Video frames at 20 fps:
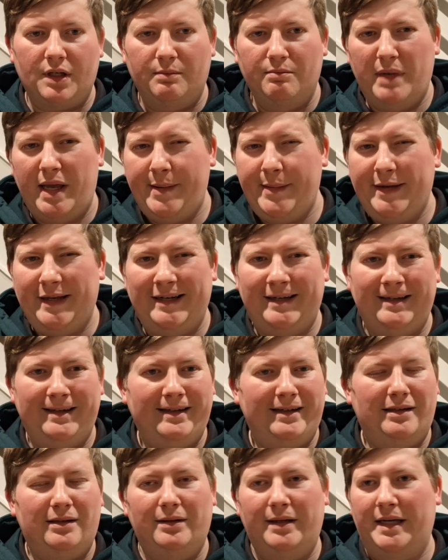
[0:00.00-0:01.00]
Maybe a
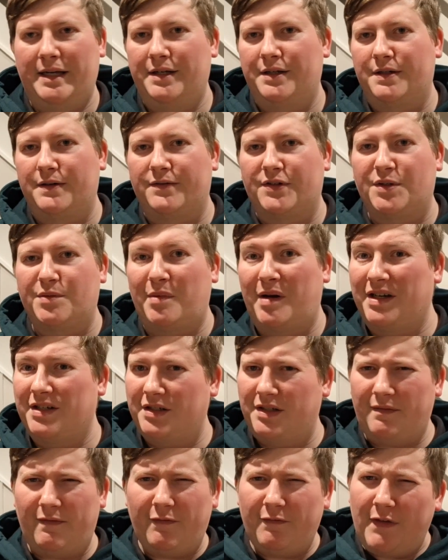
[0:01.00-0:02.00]
little hint of
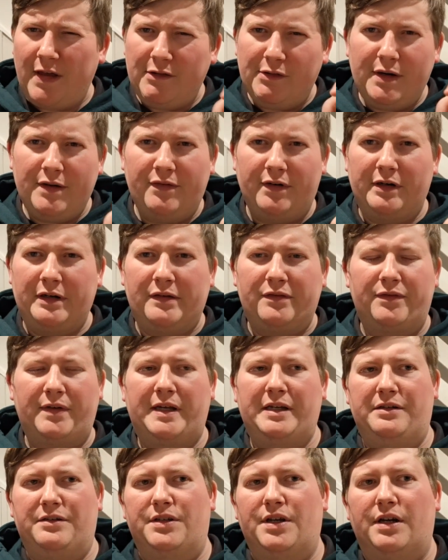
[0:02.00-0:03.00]
spice, a very
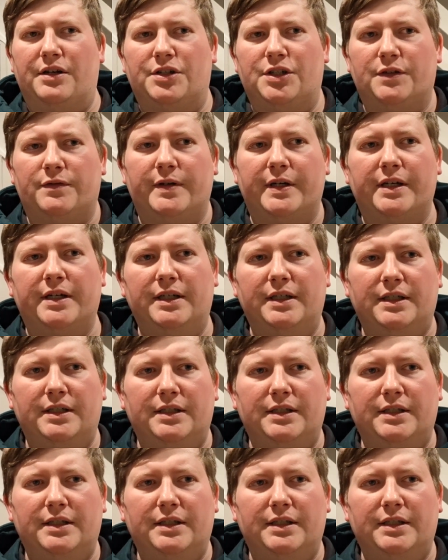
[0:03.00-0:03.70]
faint touch of it.